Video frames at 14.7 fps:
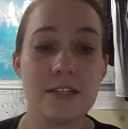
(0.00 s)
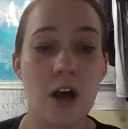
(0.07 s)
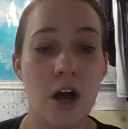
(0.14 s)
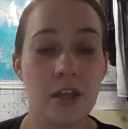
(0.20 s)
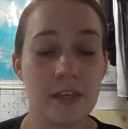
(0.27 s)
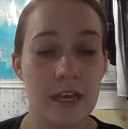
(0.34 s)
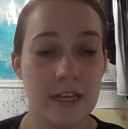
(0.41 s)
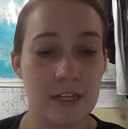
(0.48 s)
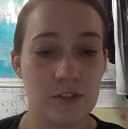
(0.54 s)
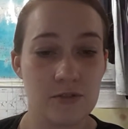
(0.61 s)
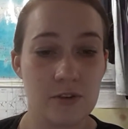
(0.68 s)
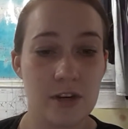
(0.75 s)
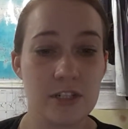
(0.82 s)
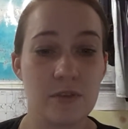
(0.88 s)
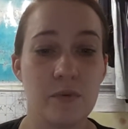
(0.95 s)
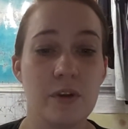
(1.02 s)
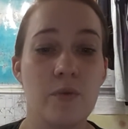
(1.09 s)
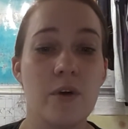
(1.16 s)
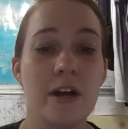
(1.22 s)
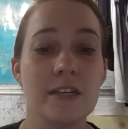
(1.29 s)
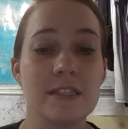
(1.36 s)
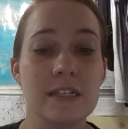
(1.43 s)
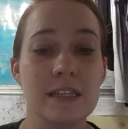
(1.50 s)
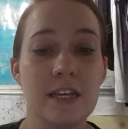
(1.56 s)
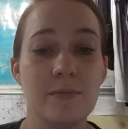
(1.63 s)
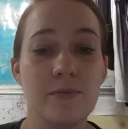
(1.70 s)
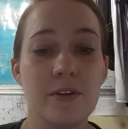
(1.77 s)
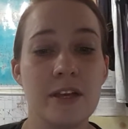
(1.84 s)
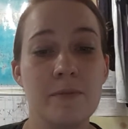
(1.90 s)
Online instruction requires
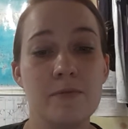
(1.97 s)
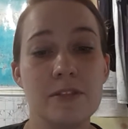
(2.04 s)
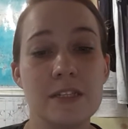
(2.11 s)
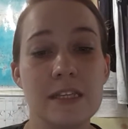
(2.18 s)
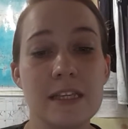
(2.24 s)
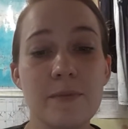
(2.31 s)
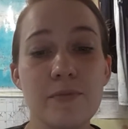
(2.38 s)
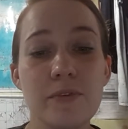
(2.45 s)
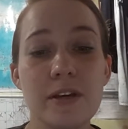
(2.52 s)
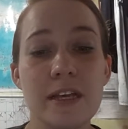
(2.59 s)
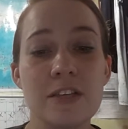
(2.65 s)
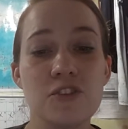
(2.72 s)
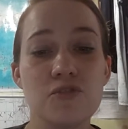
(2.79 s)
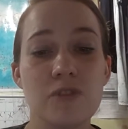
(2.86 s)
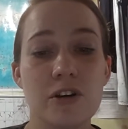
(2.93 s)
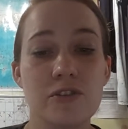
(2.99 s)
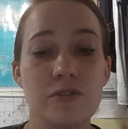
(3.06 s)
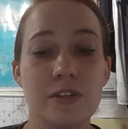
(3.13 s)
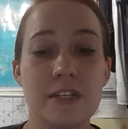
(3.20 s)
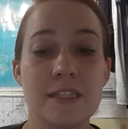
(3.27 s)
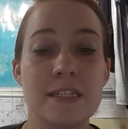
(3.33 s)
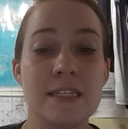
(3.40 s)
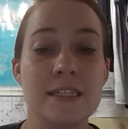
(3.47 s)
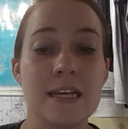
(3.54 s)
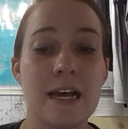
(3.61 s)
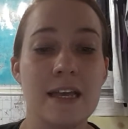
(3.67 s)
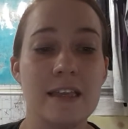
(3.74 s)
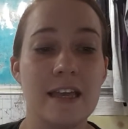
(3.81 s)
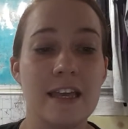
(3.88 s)
deliberate instructional
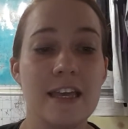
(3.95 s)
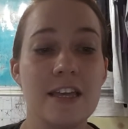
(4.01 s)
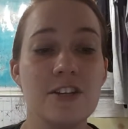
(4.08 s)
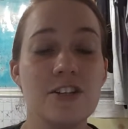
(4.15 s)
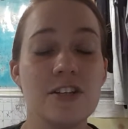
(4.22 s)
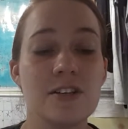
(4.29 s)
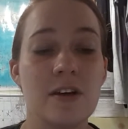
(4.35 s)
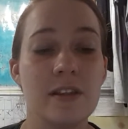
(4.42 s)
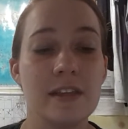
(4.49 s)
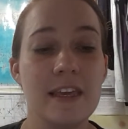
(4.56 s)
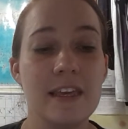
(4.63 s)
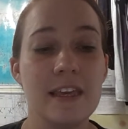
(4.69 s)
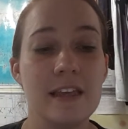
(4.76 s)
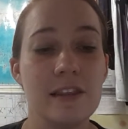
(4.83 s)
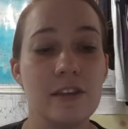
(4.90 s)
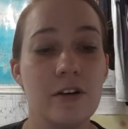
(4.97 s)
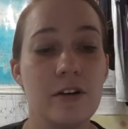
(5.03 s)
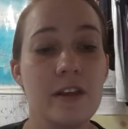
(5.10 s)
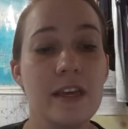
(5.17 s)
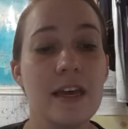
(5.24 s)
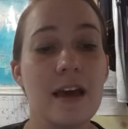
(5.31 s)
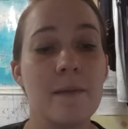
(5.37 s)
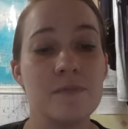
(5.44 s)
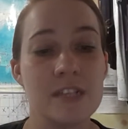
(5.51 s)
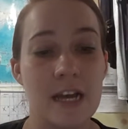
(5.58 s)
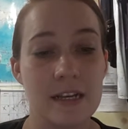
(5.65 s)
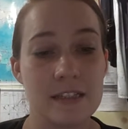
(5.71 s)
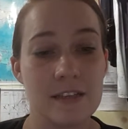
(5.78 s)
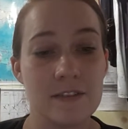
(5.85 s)
design that hinges on linking learning
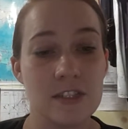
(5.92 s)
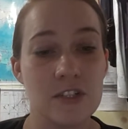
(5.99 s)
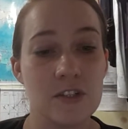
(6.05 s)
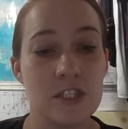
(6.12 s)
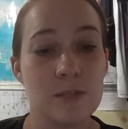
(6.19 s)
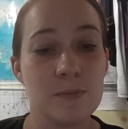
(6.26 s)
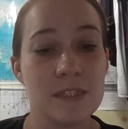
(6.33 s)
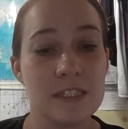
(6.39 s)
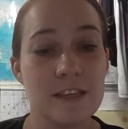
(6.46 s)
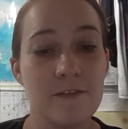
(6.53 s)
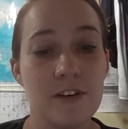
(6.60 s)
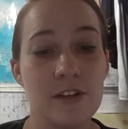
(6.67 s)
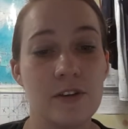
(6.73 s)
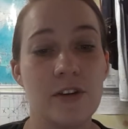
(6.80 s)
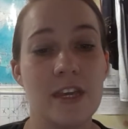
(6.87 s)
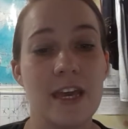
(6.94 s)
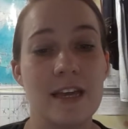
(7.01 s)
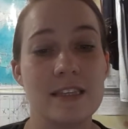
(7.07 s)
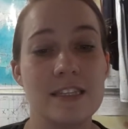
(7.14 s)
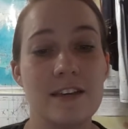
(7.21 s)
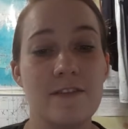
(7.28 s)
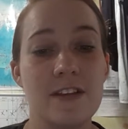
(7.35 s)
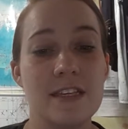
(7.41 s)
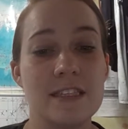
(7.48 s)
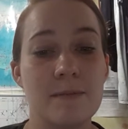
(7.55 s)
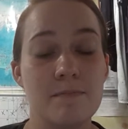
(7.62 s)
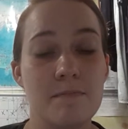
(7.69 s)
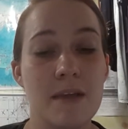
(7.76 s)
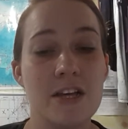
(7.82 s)
objectives to specific learning activities
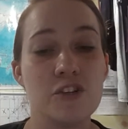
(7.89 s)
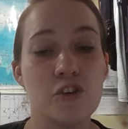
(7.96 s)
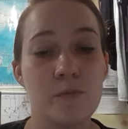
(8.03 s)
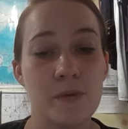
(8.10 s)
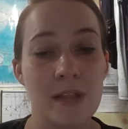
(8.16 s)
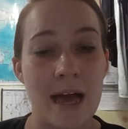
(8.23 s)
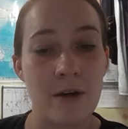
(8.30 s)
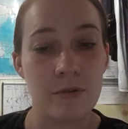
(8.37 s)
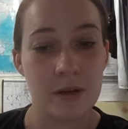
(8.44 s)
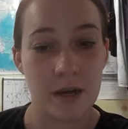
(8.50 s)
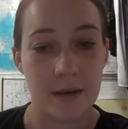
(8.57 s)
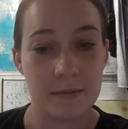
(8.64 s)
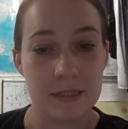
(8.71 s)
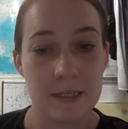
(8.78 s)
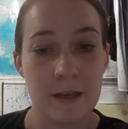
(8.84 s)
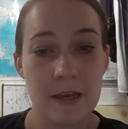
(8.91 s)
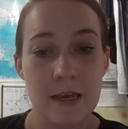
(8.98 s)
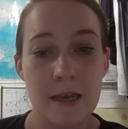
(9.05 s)
and measurable outcomes.